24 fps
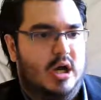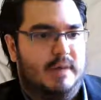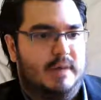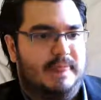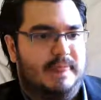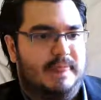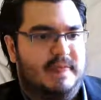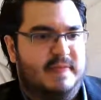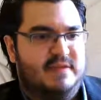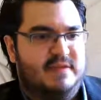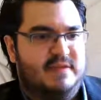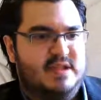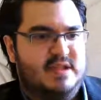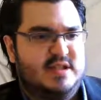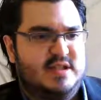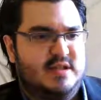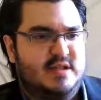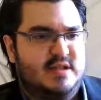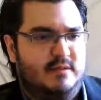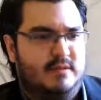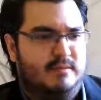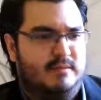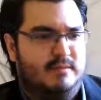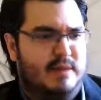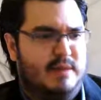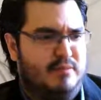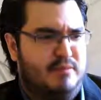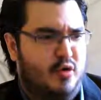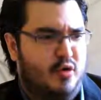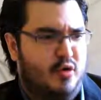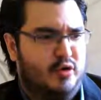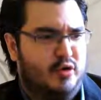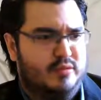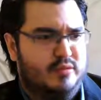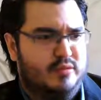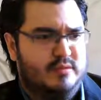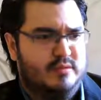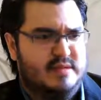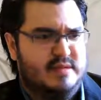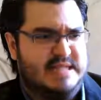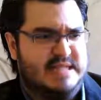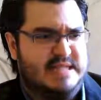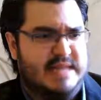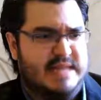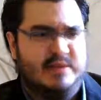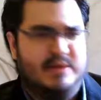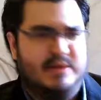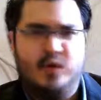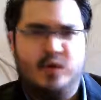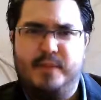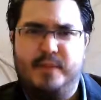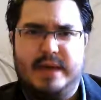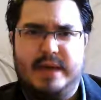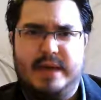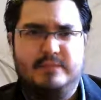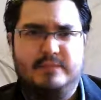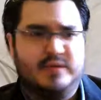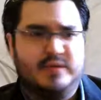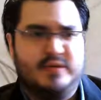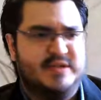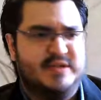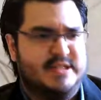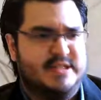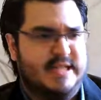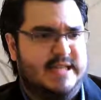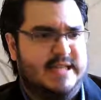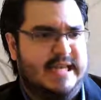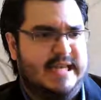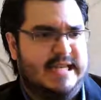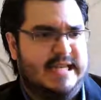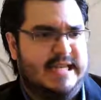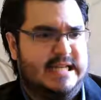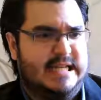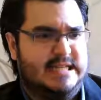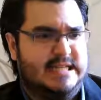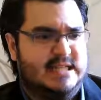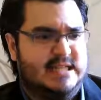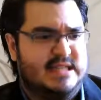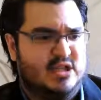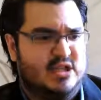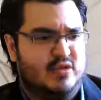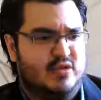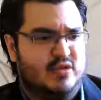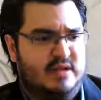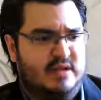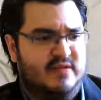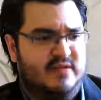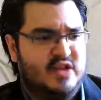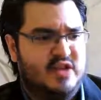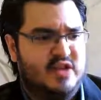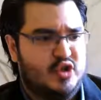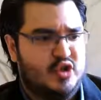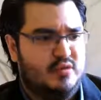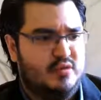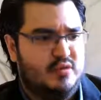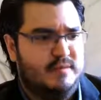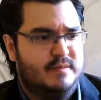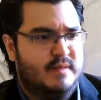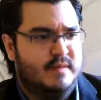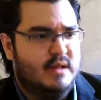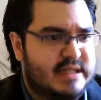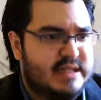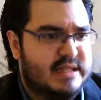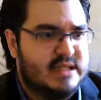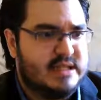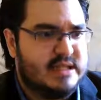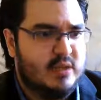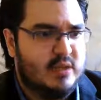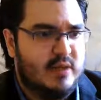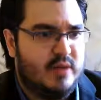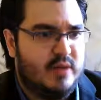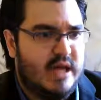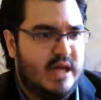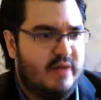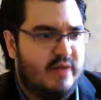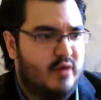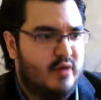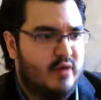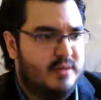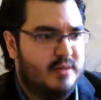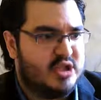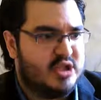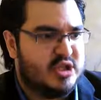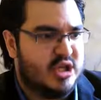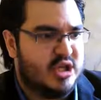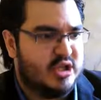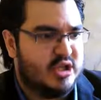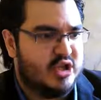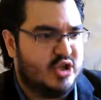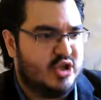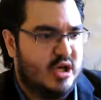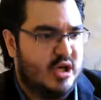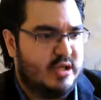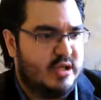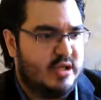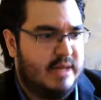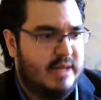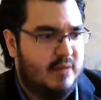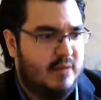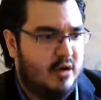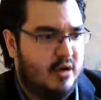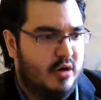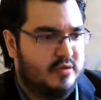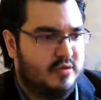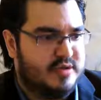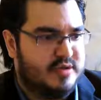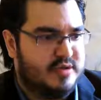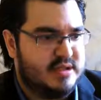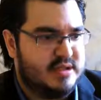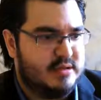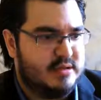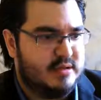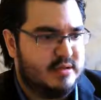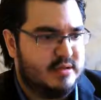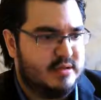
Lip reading: These are some important seminal papers in sensory and vision. Let's see, we have Ramachandran, Helmholtz,